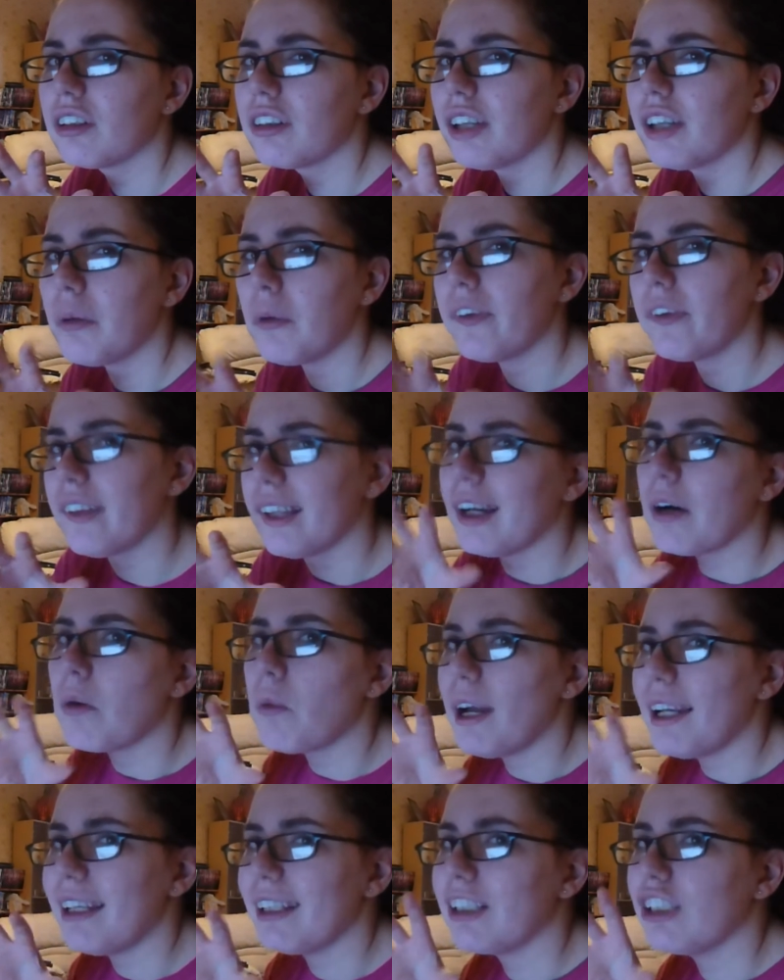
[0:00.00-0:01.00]
It wasn't like a
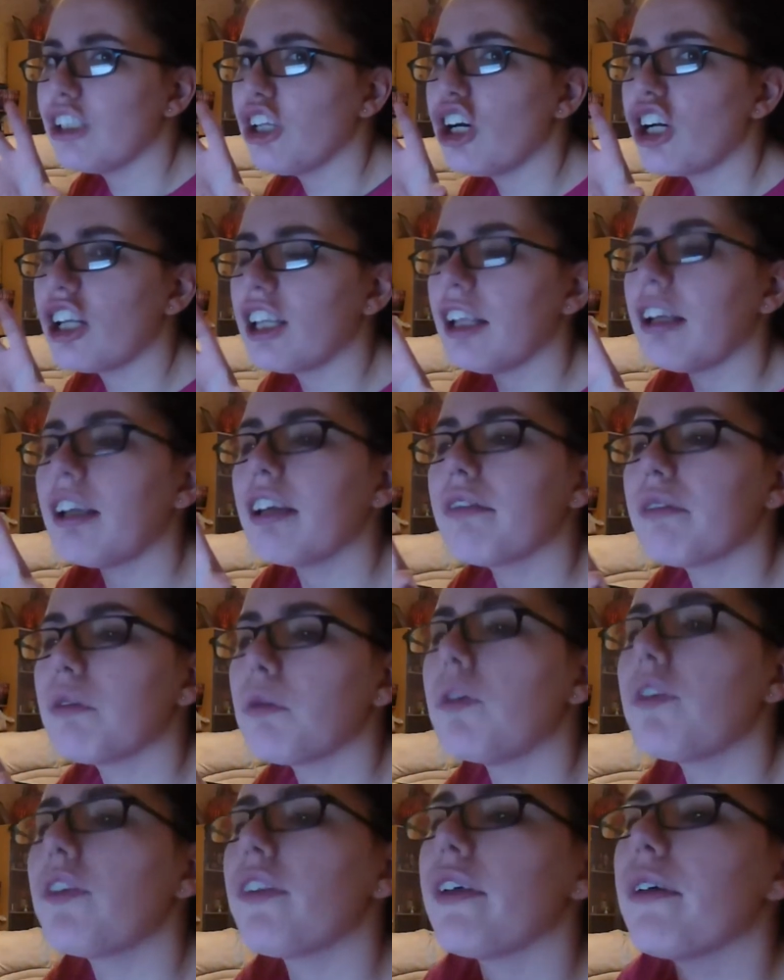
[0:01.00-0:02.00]
wedding look. Like if it
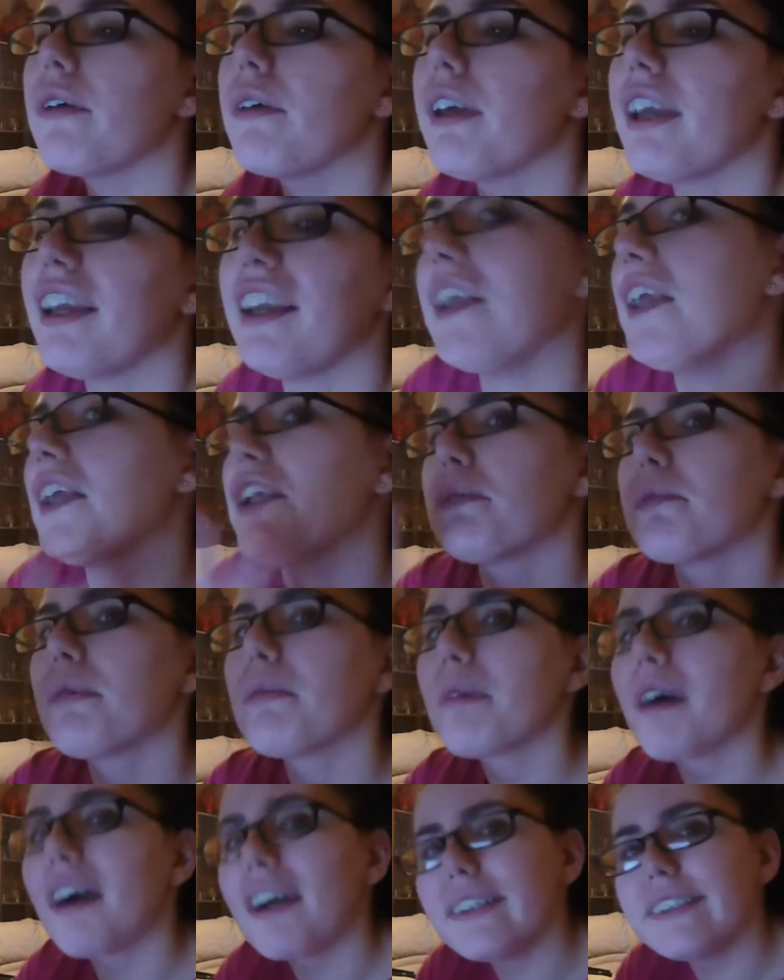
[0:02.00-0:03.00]
was the
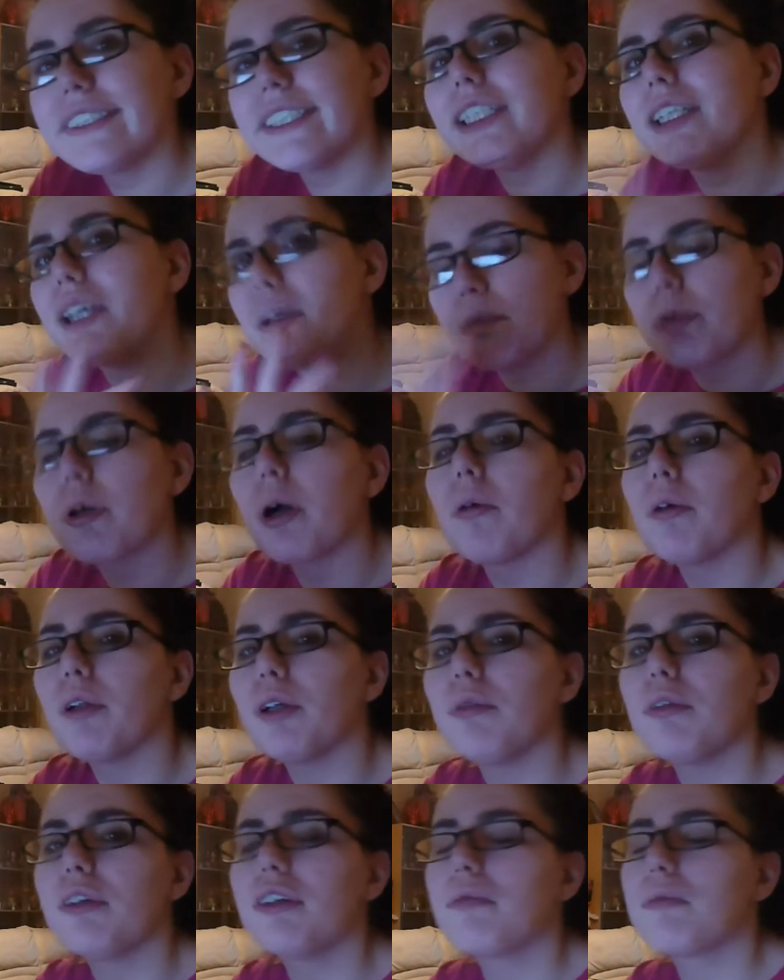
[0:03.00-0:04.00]
engagement party, it probably
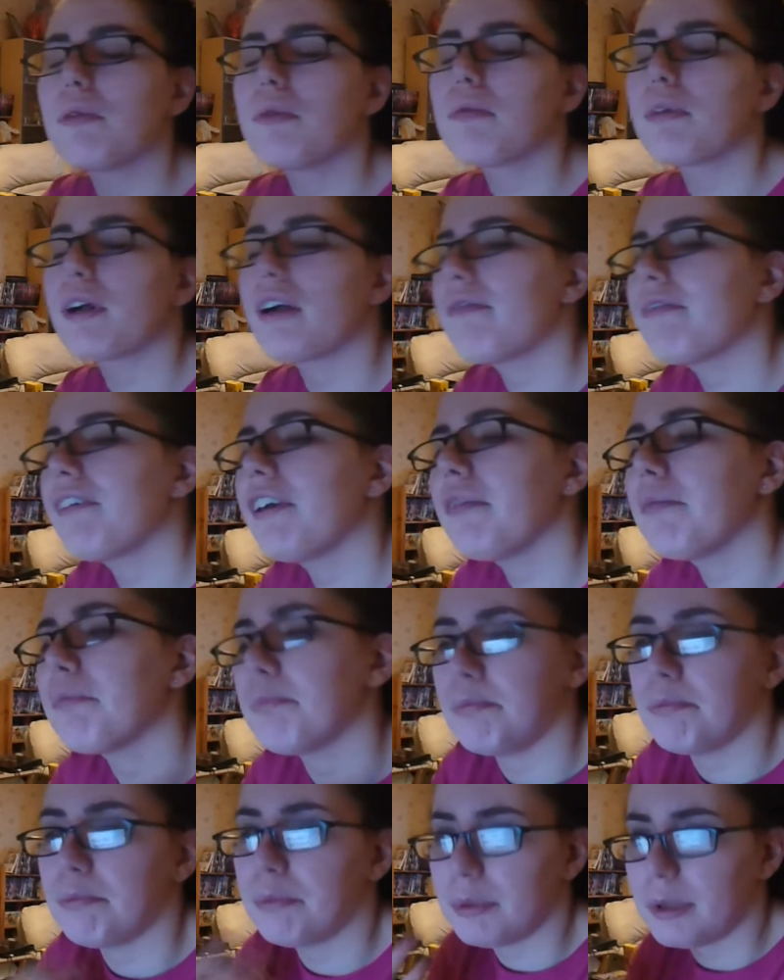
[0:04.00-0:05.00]
would have been perfect,
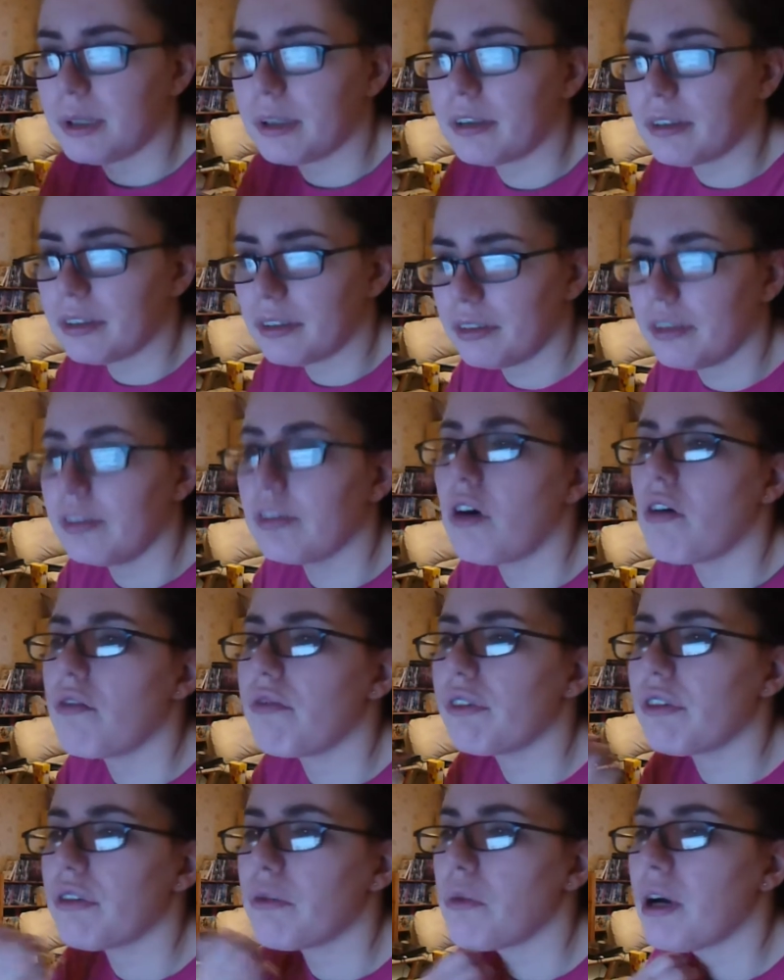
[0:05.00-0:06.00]
but not
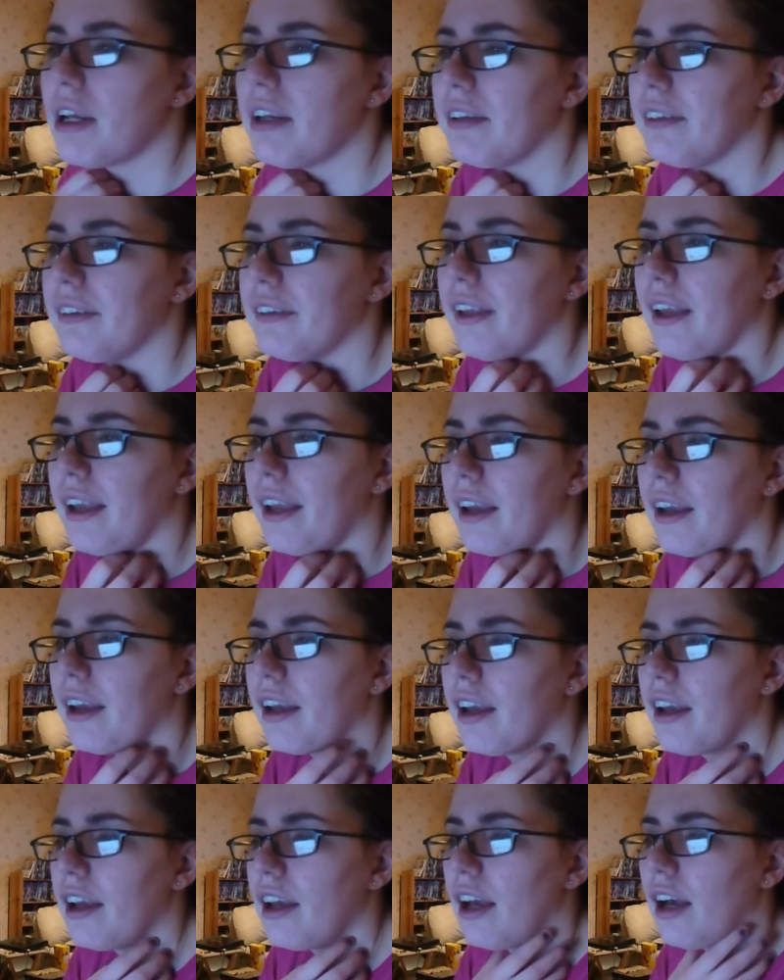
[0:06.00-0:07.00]
for the wedding day.
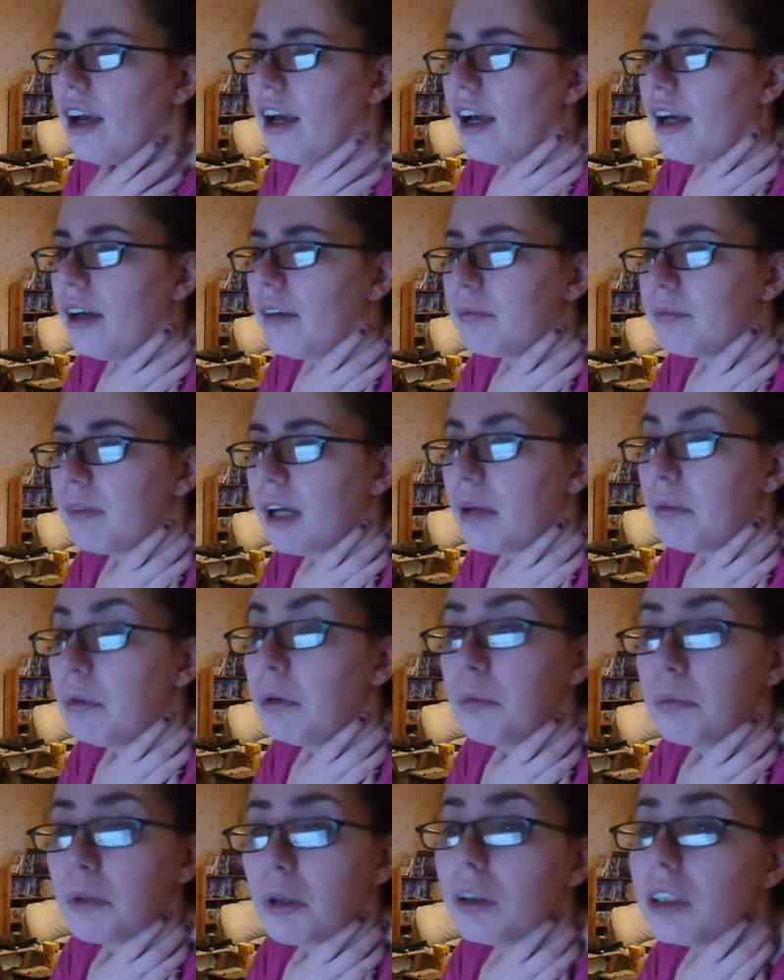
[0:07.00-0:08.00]
I
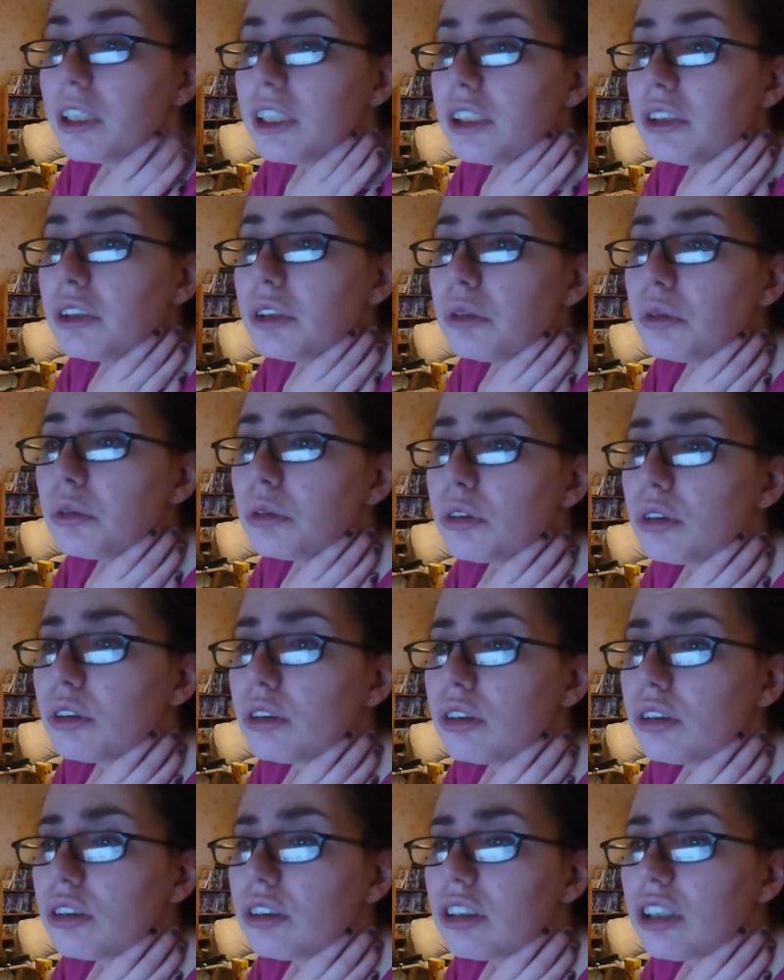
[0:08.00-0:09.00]
will probably do
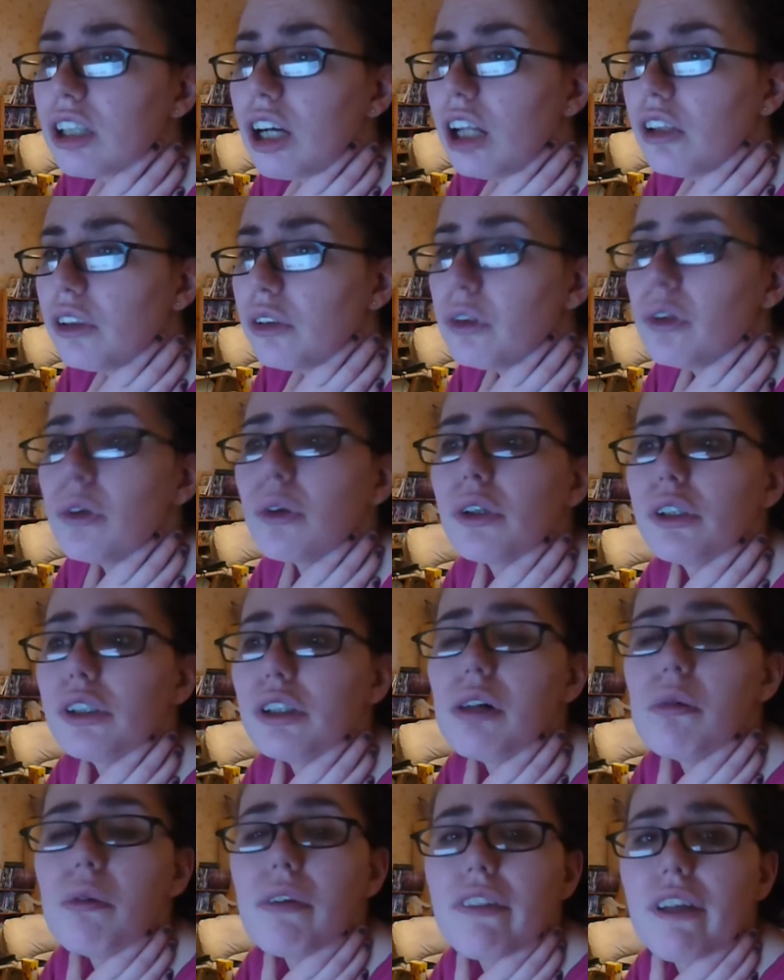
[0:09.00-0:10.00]
a
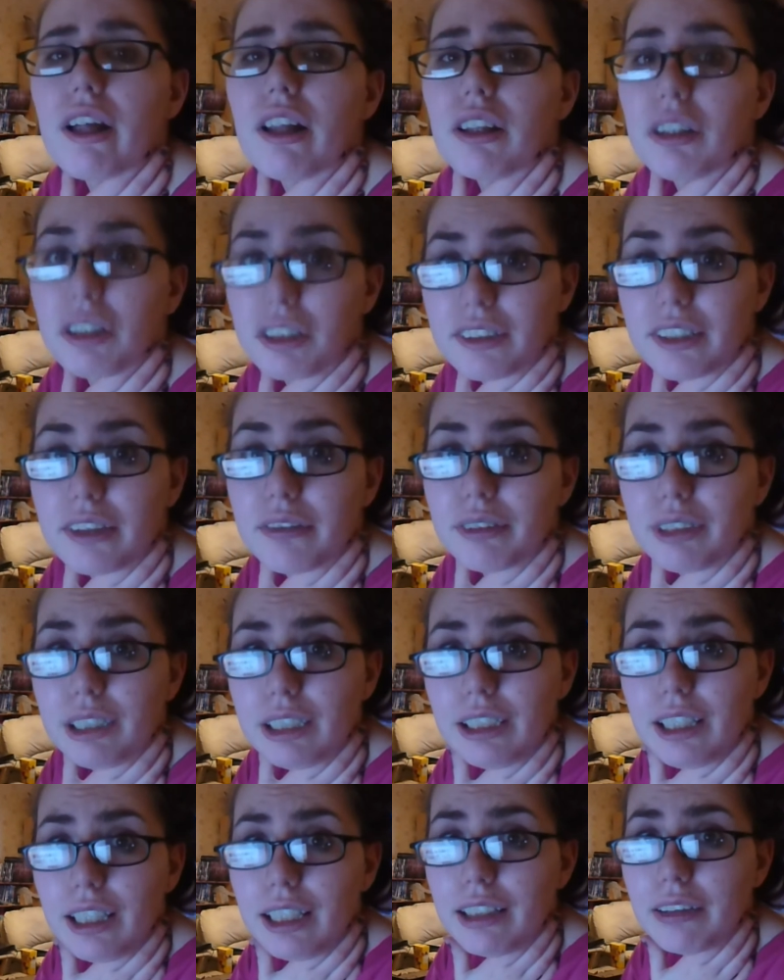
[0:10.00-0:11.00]
tutorial with that look, because I really
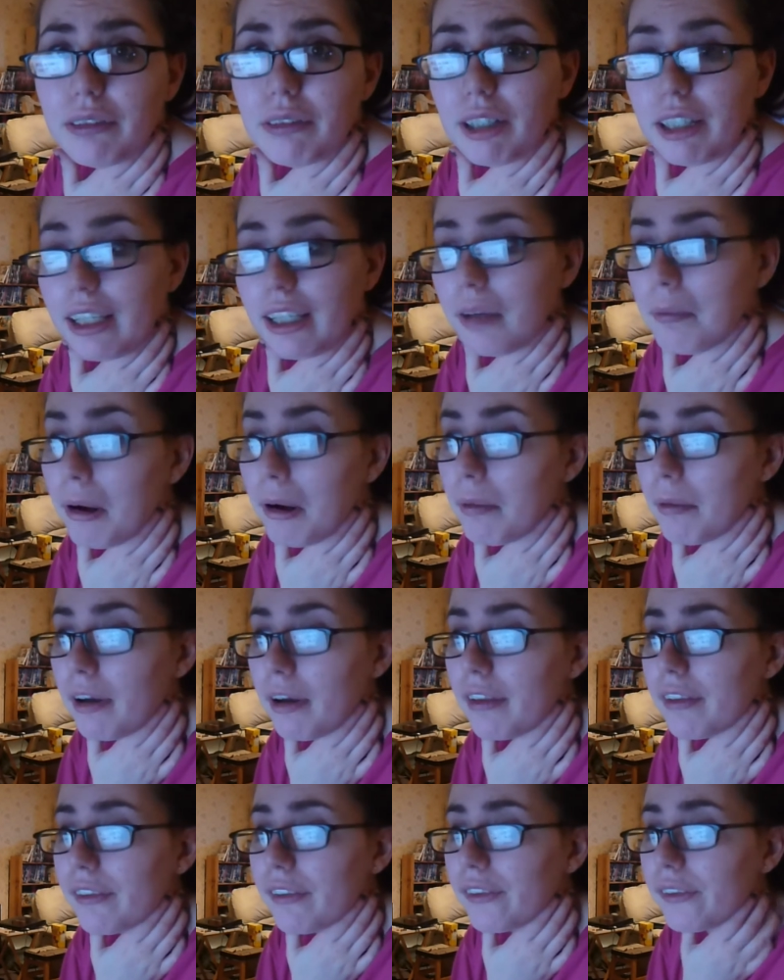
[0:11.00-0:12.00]
liked what I came up with.